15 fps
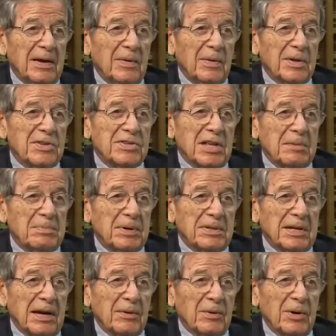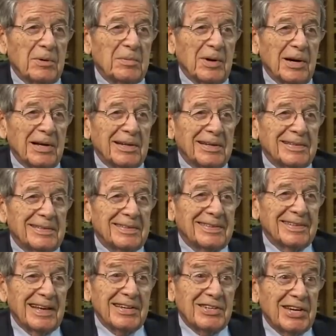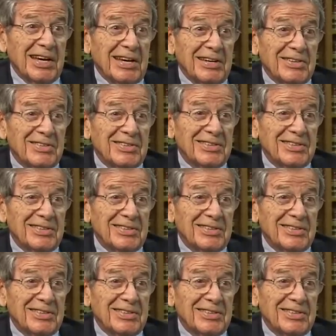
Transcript: Once they put that robe on, they change,